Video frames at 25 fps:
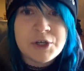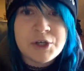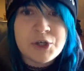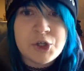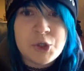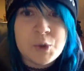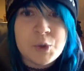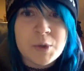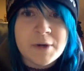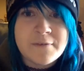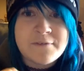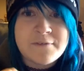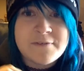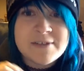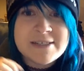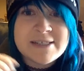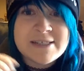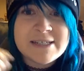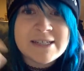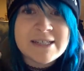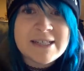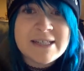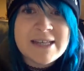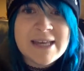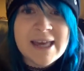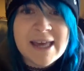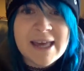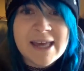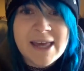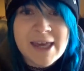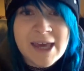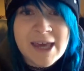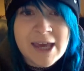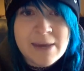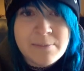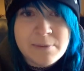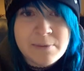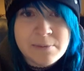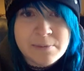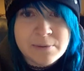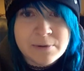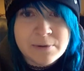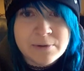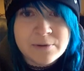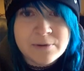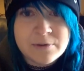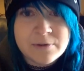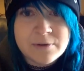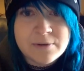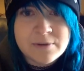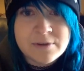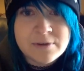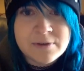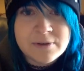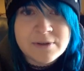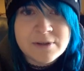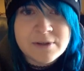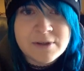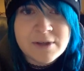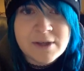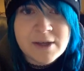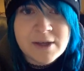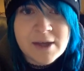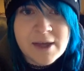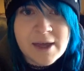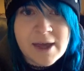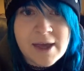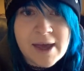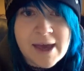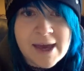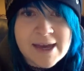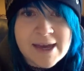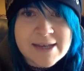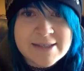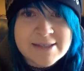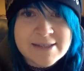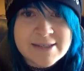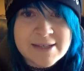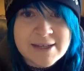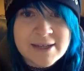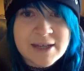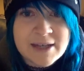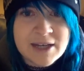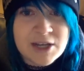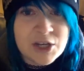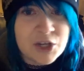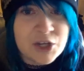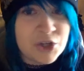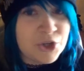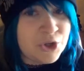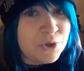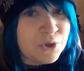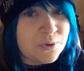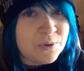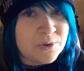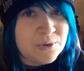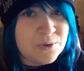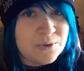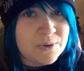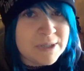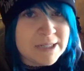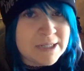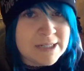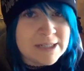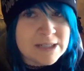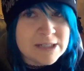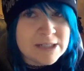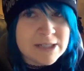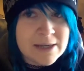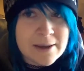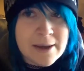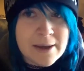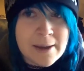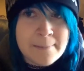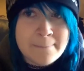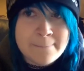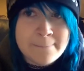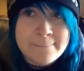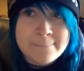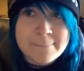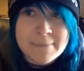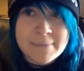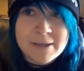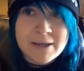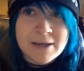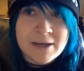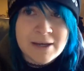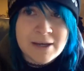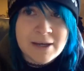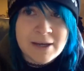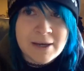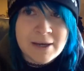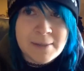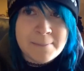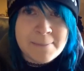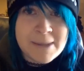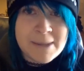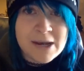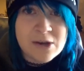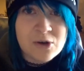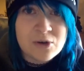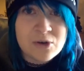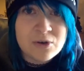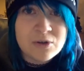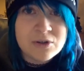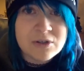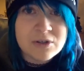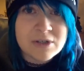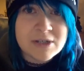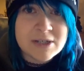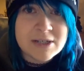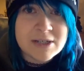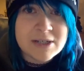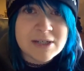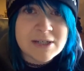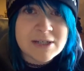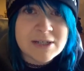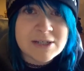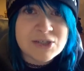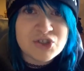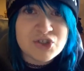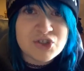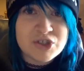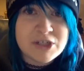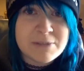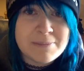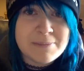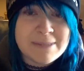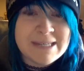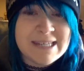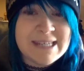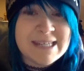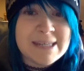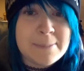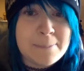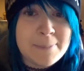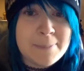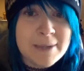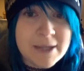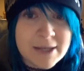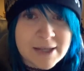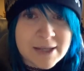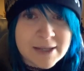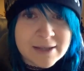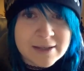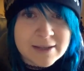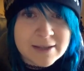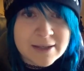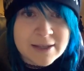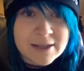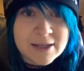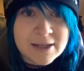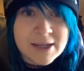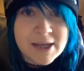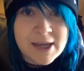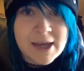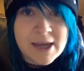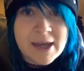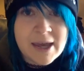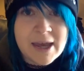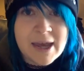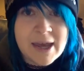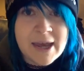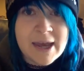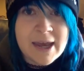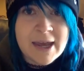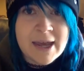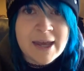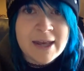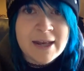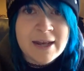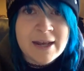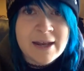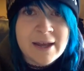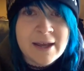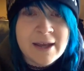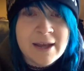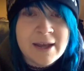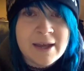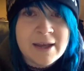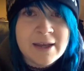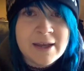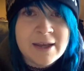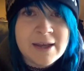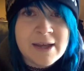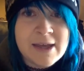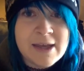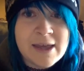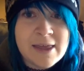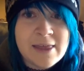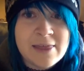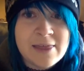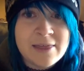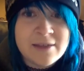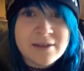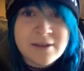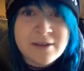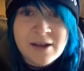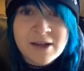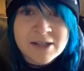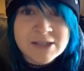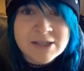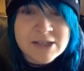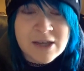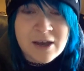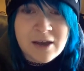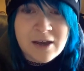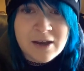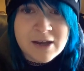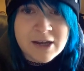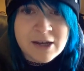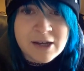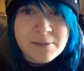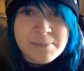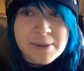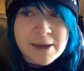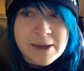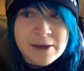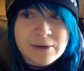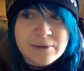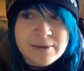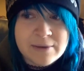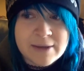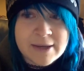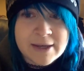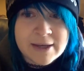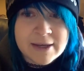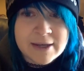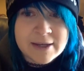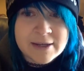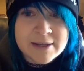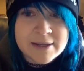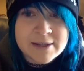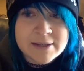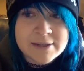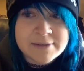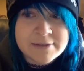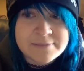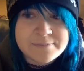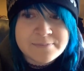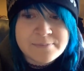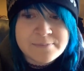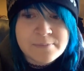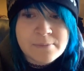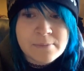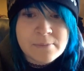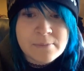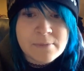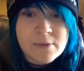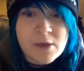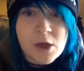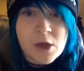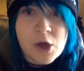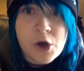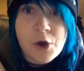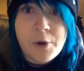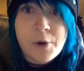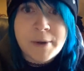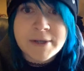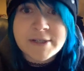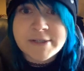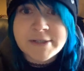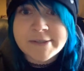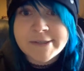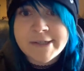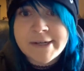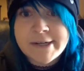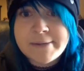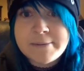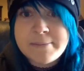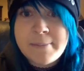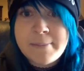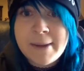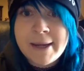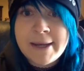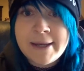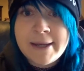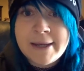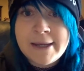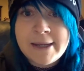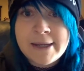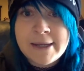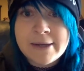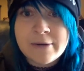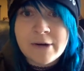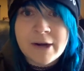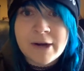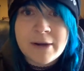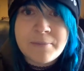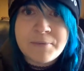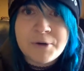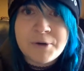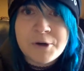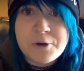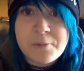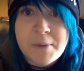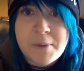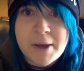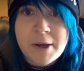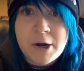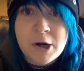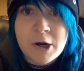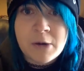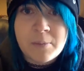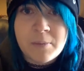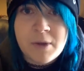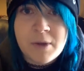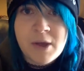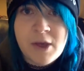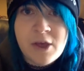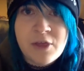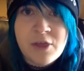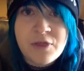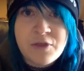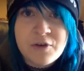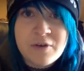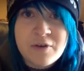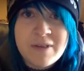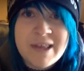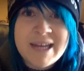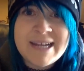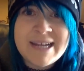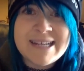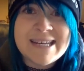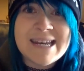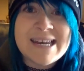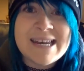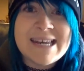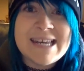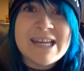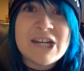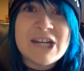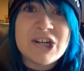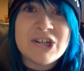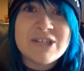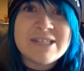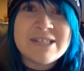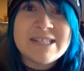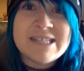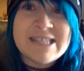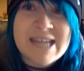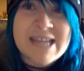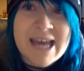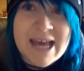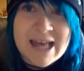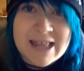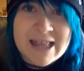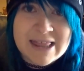you are physically incapable, as in you need a, a uh, medical treatment immediately. And they're not talking about like, oh, I scraped my knee or I broke my arm. They're like near death